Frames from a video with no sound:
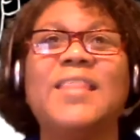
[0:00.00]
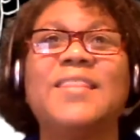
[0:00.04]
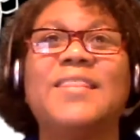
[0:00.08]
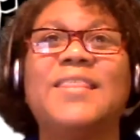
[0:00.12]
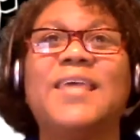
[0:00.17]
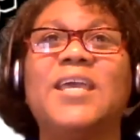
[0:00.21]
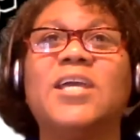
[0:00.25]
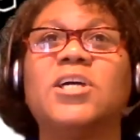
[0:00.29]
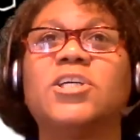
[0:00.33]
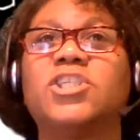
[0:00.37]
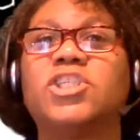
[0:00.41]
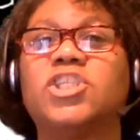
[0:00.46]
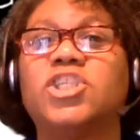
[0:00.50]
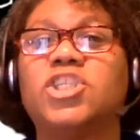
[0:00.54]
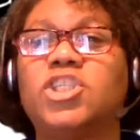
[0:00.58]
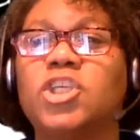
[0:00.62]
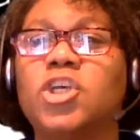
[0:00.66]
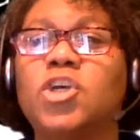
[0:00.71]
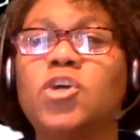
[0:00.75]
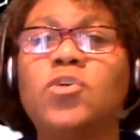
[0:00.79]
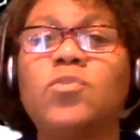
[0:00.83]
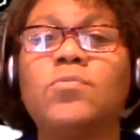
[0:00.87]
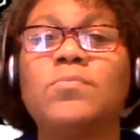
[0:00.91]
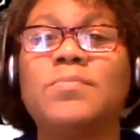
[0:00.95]
They
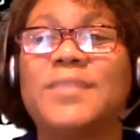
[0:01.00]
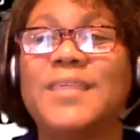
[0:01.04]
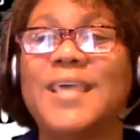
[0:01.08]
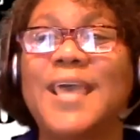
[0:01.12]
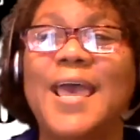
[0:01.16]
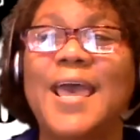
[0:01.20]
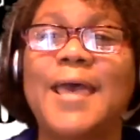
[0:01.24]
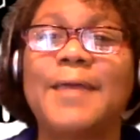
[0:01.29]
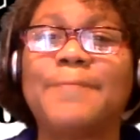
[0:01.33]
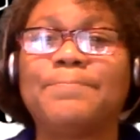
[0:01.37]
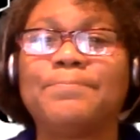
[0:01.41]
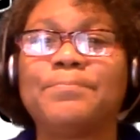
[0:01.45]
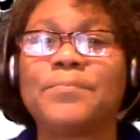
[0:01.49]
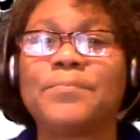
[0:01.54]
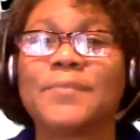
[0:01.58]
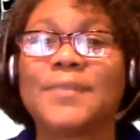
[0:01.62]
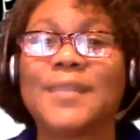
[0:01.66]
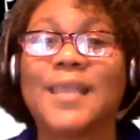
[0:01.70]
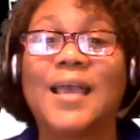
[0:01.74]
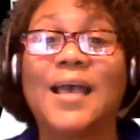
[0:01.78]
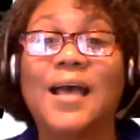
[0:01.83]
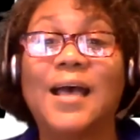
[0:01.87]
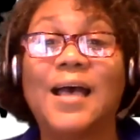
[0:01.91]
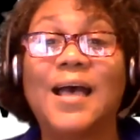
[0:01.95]
assume that
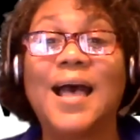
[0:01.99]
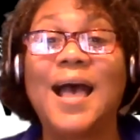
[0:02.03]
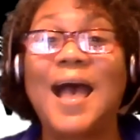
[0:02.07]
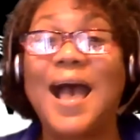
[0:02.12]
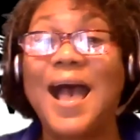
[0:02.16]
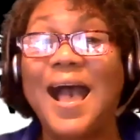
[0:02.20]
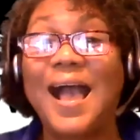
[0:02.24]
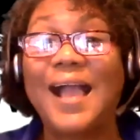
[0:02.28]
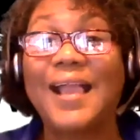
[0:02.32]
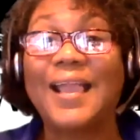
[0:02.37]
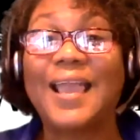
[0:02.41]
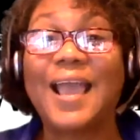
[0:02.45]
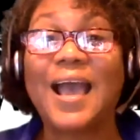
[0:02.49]
I